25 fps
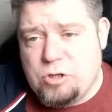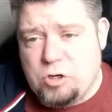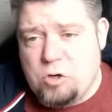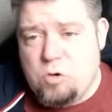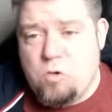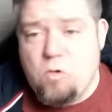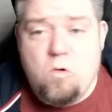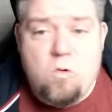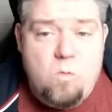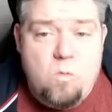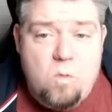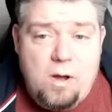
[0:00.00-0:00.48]

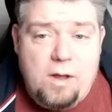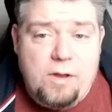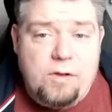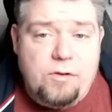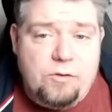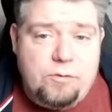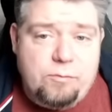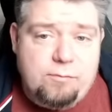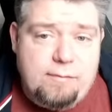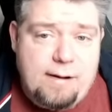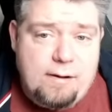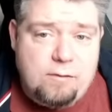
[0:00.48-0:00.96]
cool
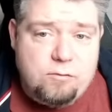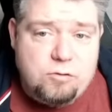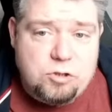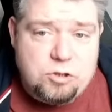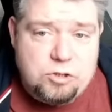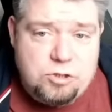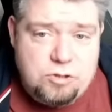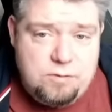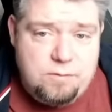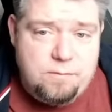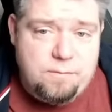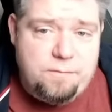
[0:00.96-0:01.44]
ones around the
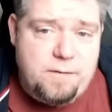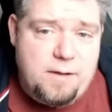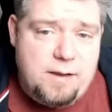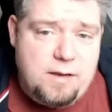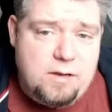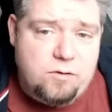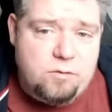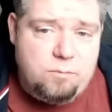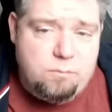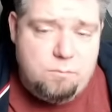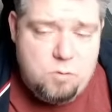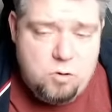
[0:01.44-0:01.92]
shooting
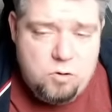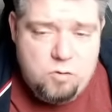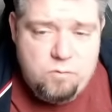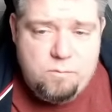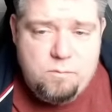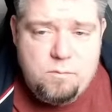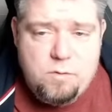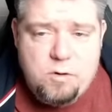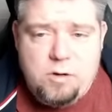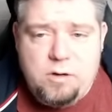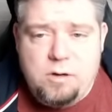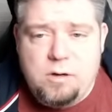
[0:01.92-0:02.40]
phase,
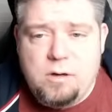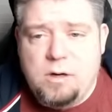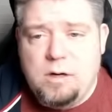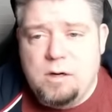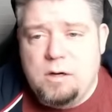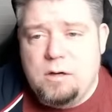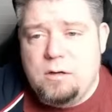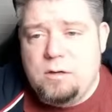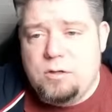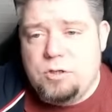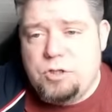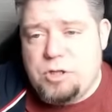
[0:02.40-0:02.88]
movement,
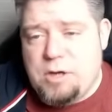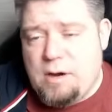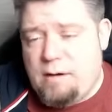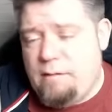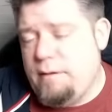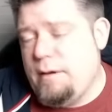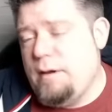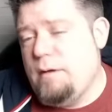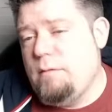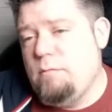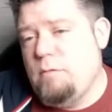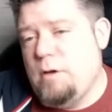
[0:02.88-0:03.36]

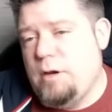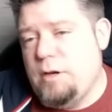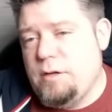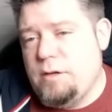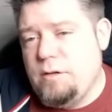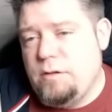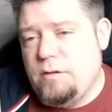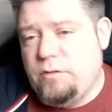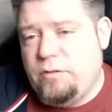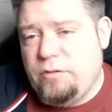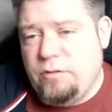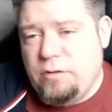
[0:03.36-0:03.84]
chariot
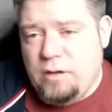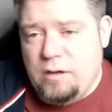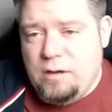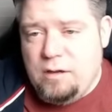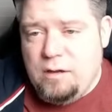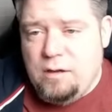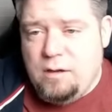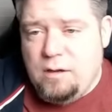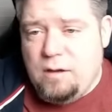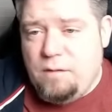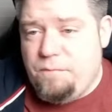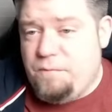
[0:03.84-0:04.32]
runners,
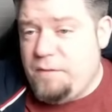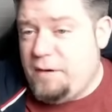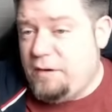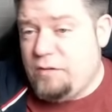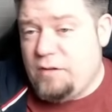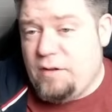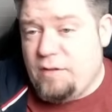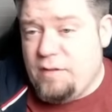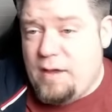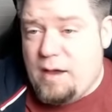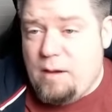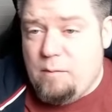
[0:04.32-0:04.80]
and
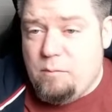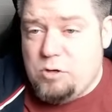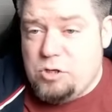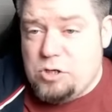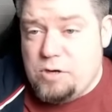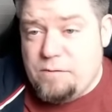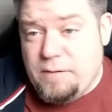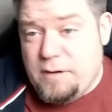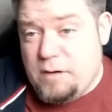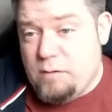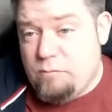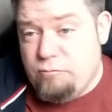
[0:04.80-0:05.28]
things like that, which
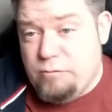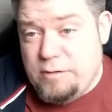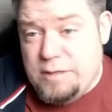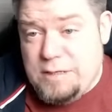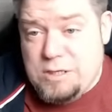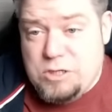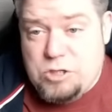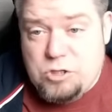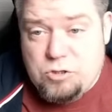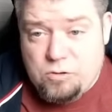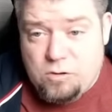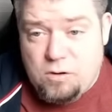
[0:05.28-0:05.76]
I think are
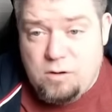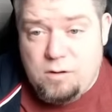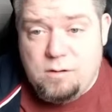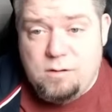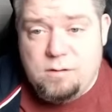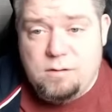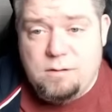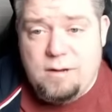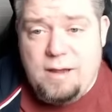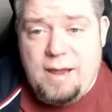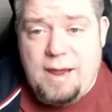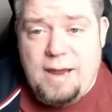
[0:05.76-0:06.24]
really
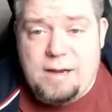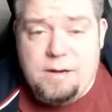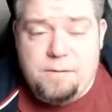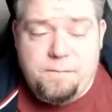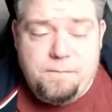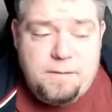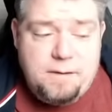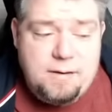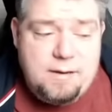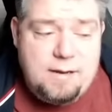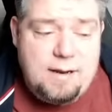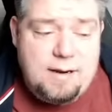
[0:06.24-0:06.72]
strong.
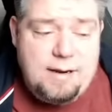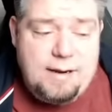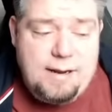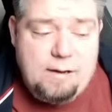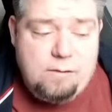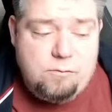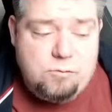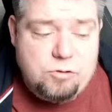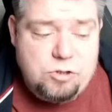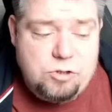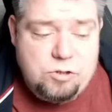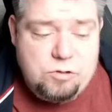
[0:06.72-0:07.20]
Anything that
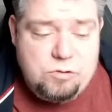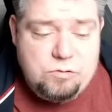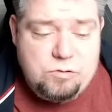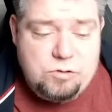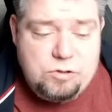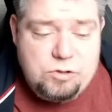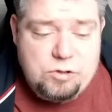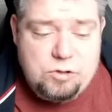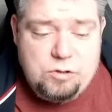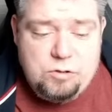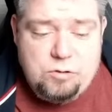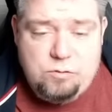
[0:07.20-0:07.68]
allows you
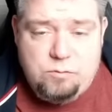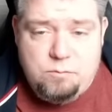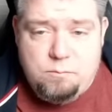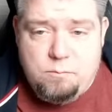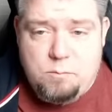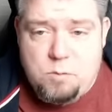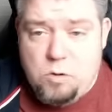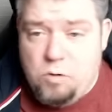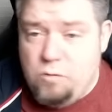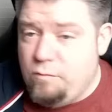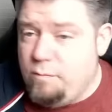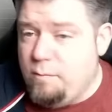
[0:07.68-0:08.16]
to
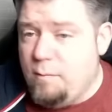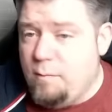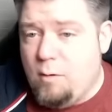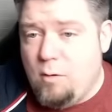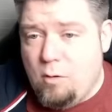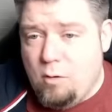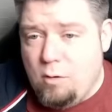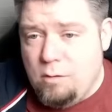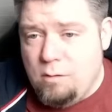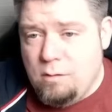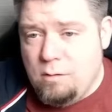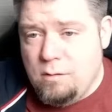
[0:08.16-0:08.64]
move
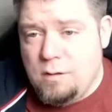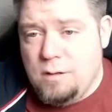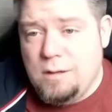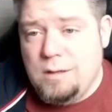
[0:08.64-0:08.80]
more,